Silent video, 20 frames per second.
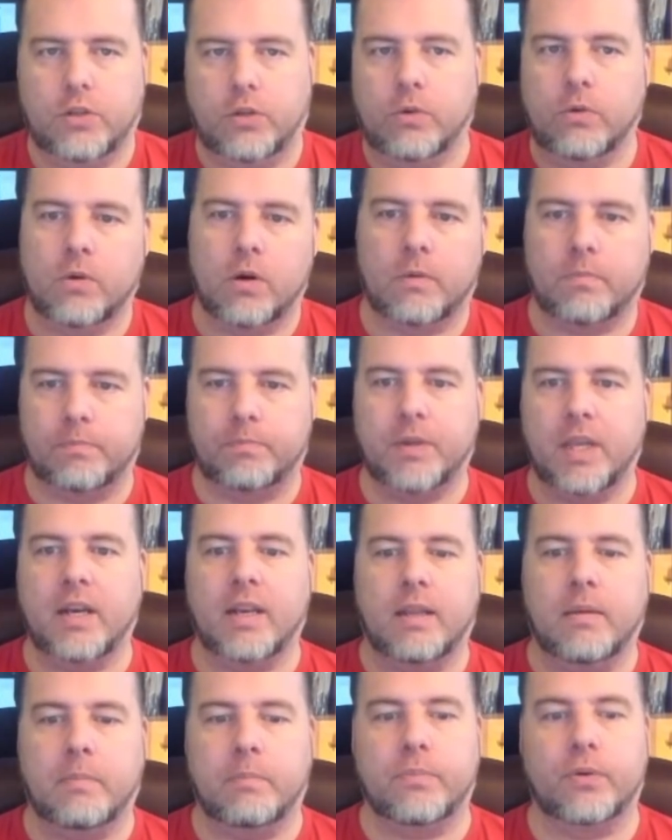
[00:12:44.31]
You are
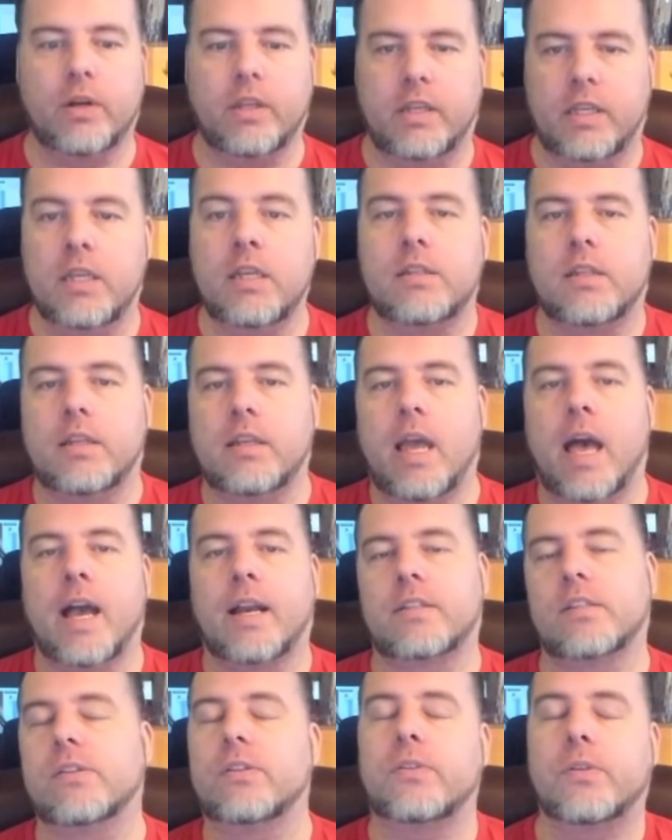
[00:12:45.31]
getting pretty easy
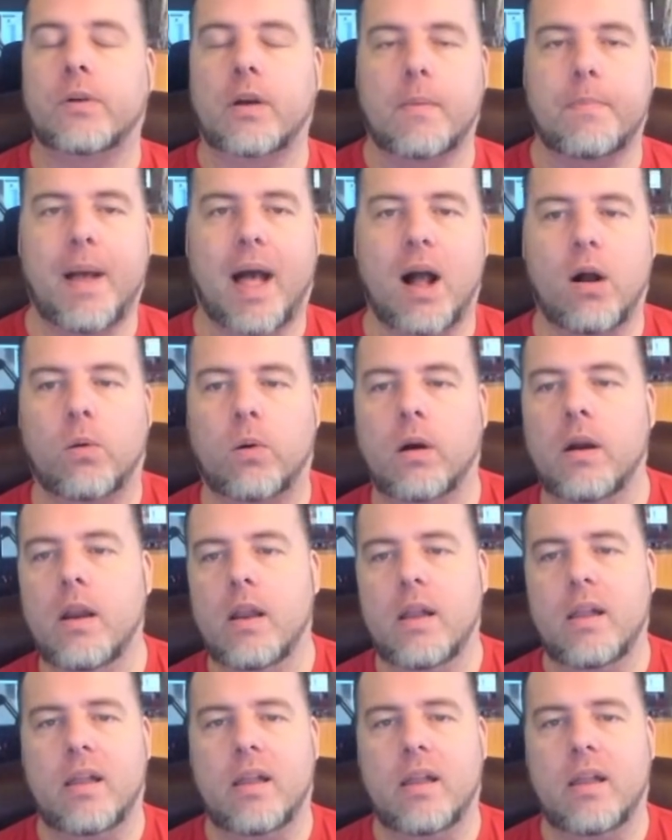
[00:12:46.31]
access to their power,